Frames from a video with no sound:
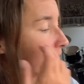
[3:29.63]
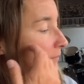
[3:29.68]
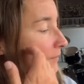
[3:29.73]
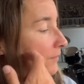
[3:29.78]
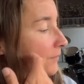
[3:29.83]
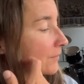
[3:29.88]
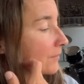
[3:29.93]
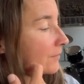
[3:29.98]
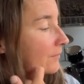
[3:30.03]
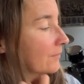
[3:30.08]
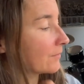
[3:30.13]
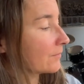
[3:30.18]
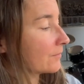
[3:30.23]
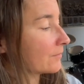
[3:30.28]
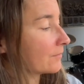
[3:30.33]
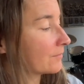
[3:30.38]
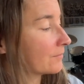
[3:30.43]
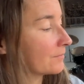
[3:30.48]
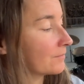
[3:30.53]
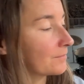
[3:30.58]

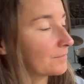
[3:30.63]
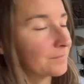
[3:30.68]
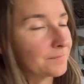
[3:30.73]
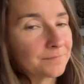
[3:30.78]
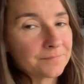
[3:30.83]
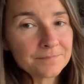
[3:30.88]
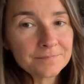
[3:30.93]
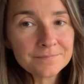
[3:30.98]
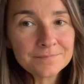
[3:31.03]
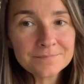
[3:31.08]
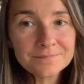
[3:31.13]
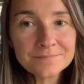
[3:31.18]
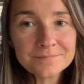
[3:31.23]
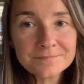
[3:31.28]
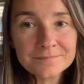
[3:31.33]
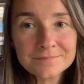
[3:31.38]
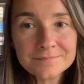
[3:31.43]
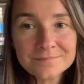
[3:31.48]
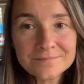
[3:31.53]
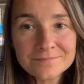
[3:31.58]

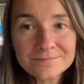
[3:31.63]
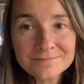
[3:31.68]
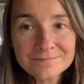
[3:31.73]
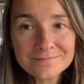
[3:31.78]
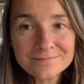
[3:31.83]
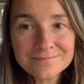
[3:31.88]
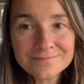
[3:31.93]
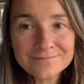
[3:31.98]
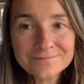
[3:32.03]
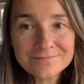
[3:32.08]
(silence)